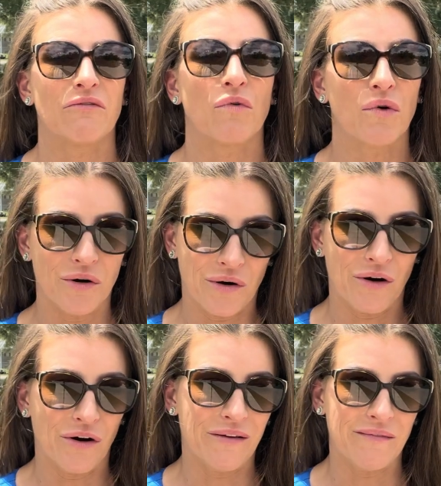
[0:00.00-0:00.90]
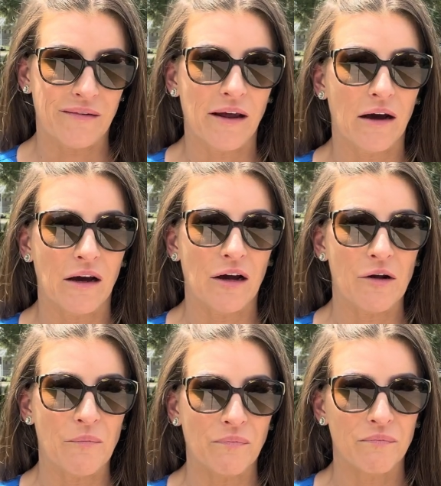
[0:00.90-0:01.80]
of order
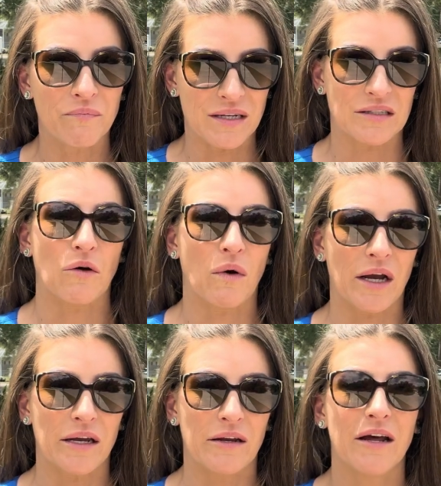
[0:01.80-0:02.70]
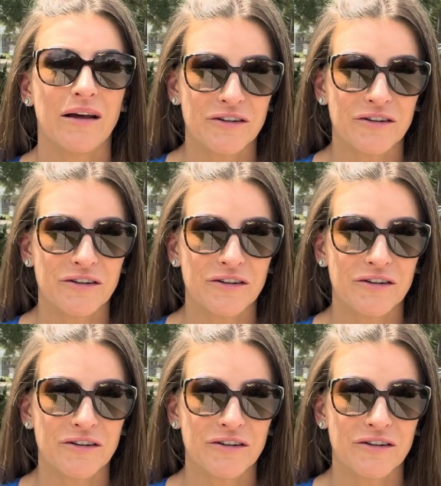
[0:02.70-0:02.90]
and peace and quiet.